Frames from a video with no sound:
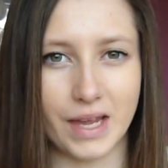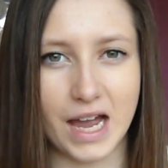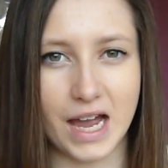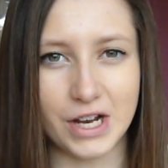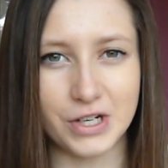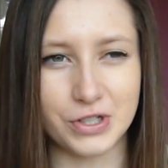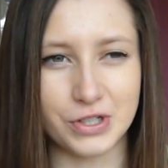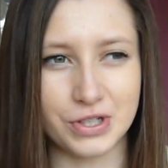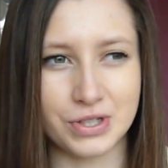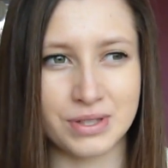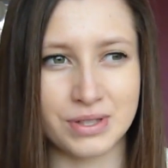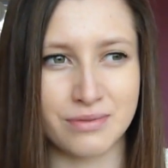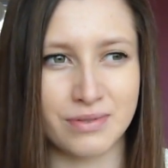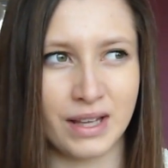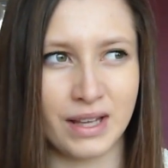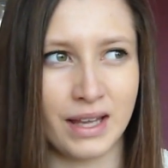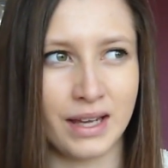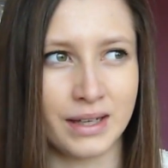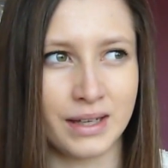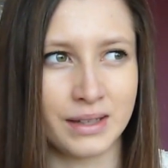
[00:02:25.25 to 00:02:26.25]
I just
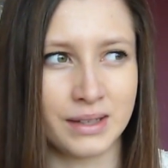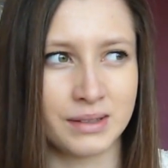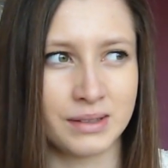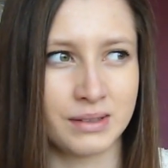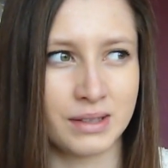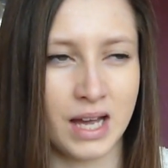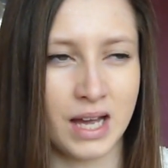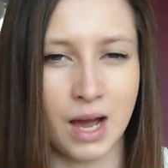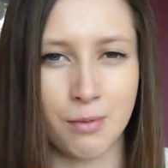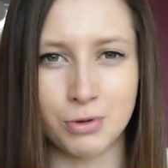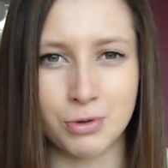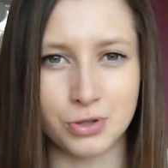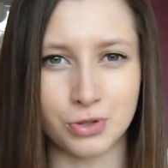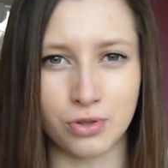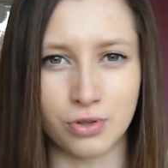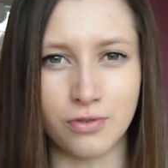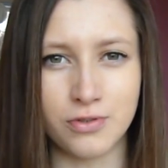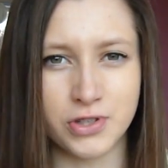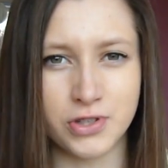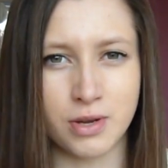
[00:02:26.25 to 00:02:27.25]
feel like I'm at
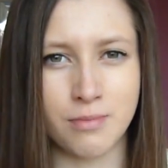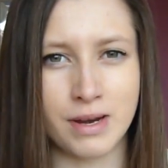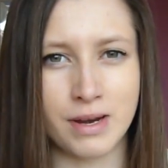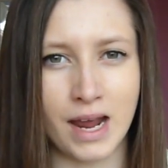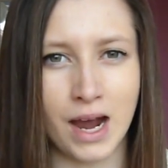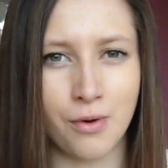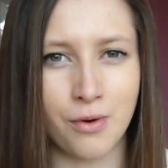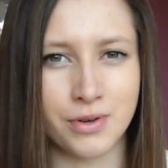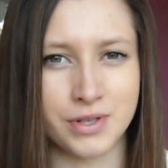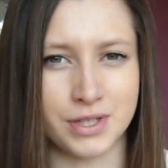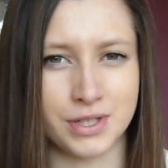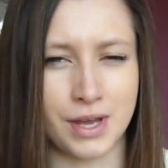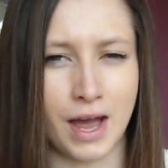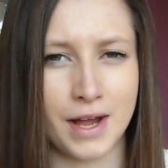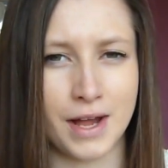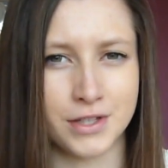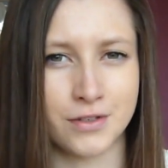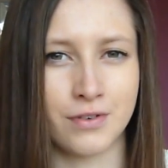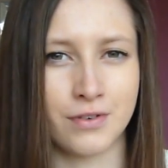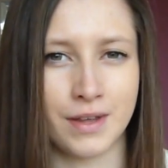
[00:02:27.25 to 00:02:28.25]
school for so many hours, it's
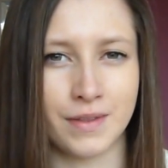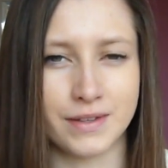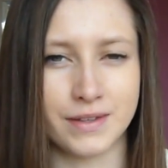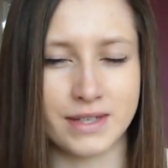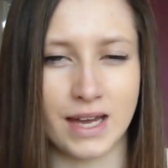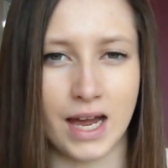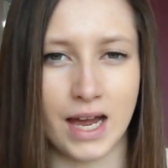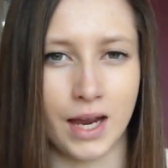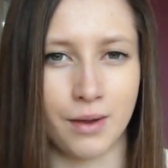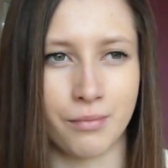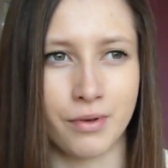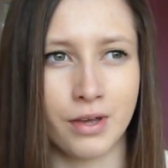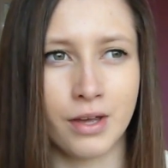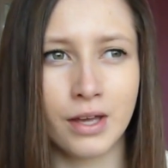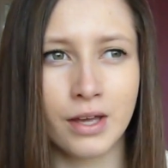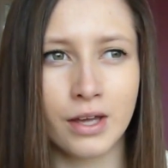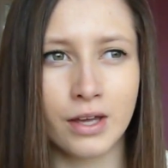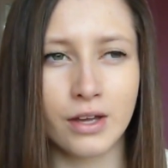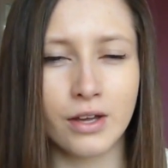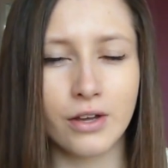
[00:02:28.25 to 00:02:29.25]
hard to fit in the time.
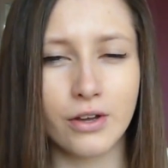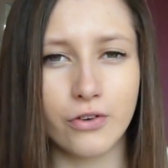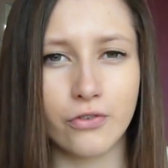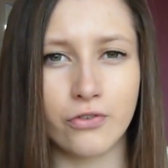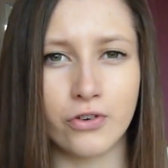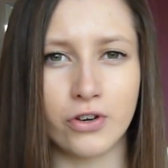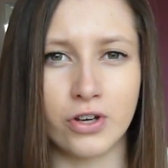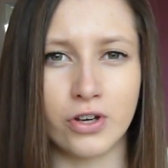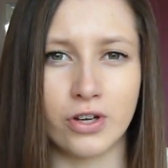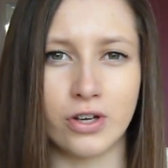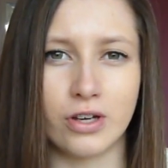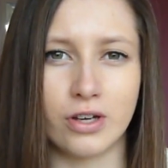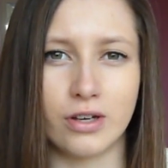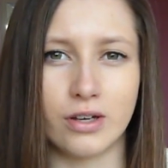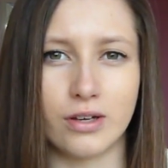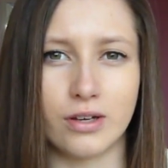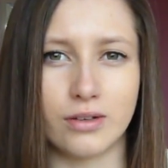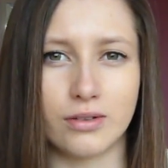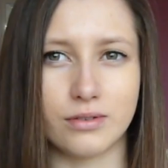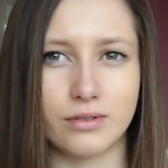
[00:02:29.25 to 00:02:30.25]
For
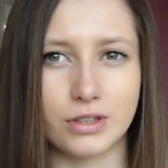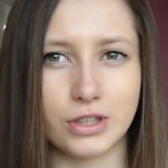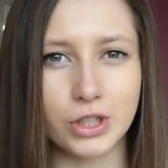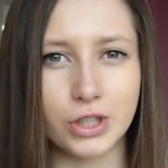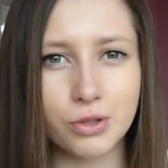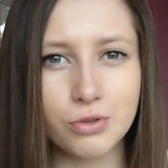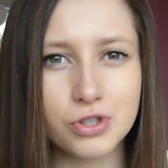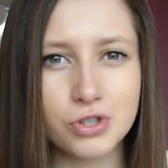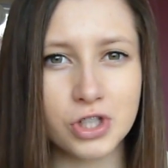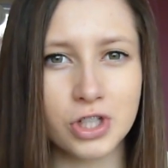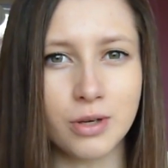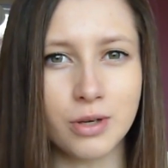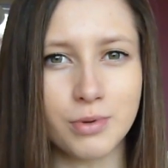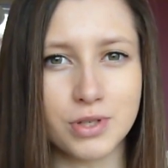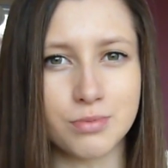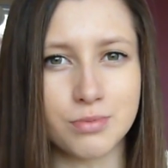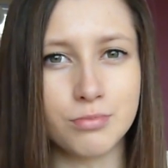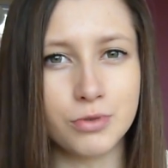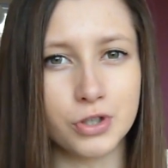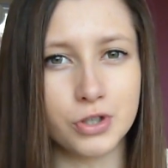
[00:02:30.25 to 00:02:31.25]
YouTube,
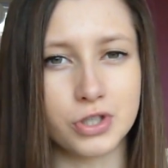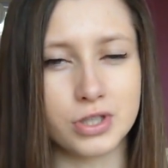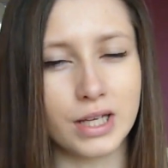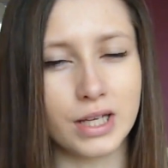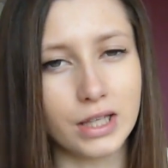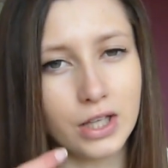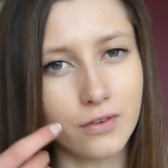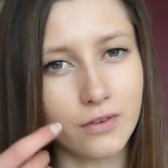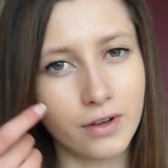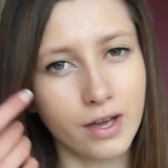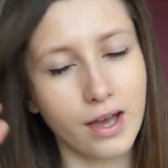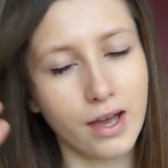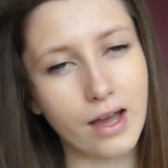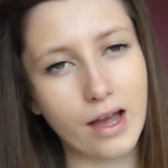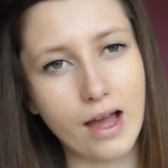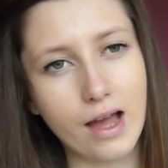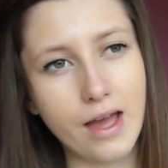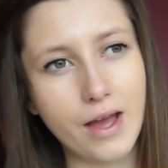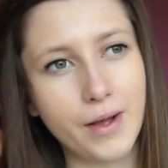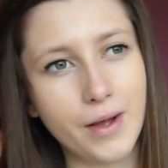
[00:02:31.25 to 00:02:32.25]
as much as I love
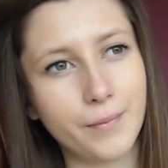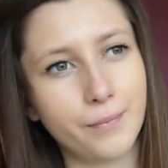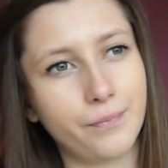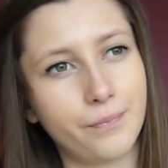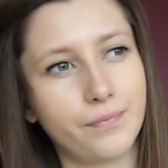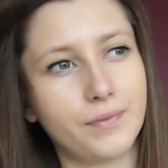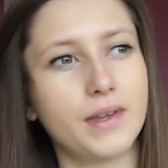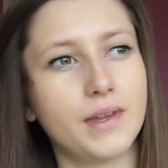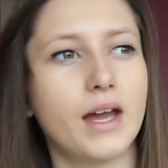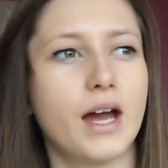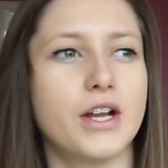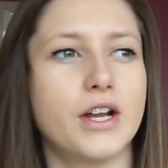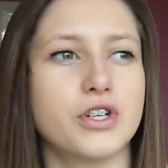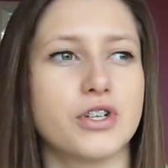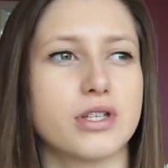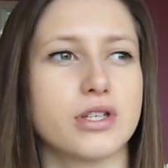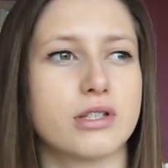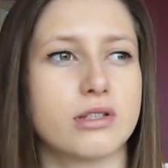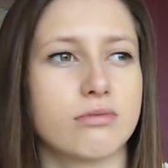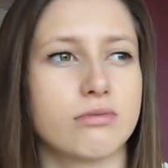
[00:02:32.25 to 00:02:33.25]
it, I
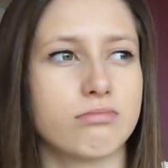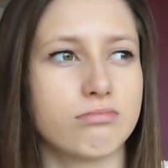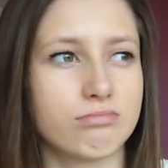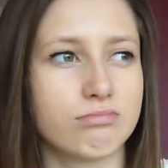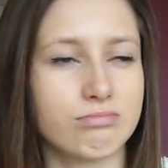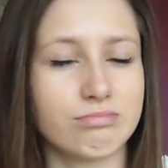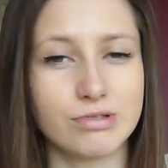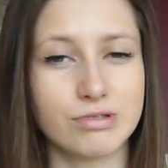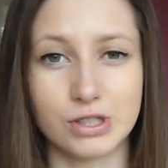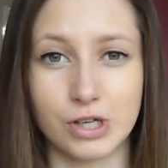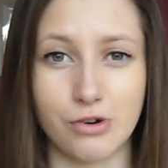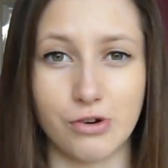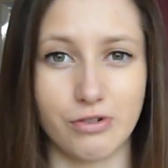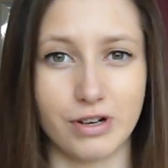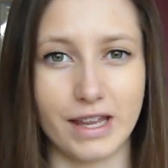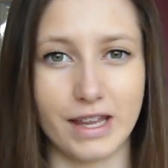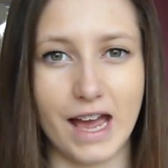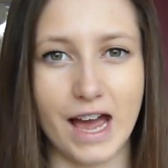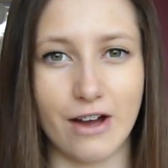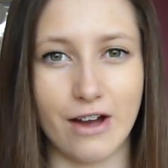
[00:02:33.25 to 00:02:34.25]
just don't
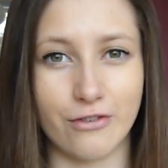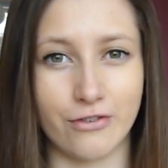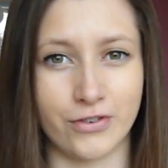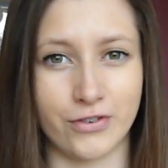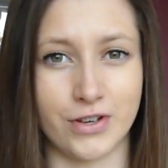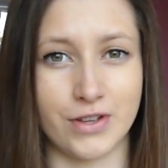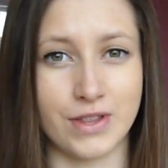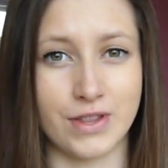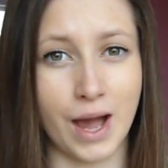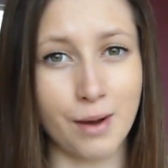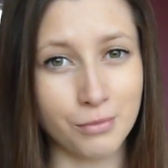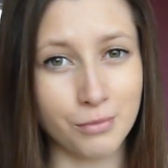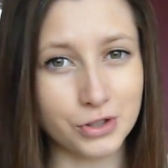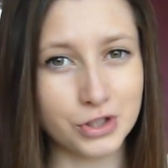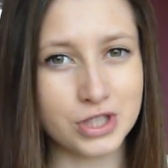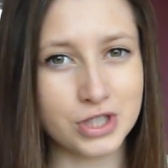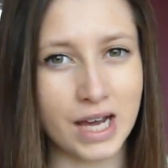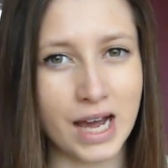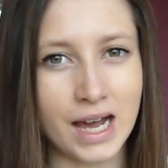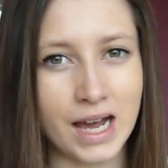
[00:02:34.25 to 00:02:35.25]
really have that much
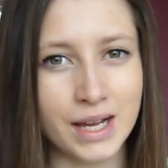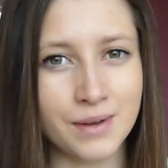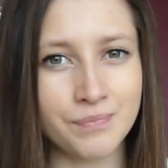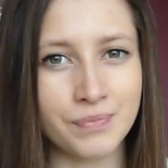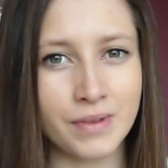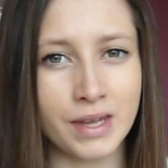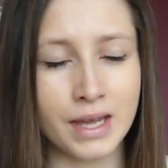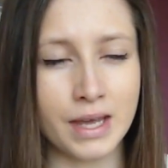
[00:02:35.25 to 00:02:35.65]
time.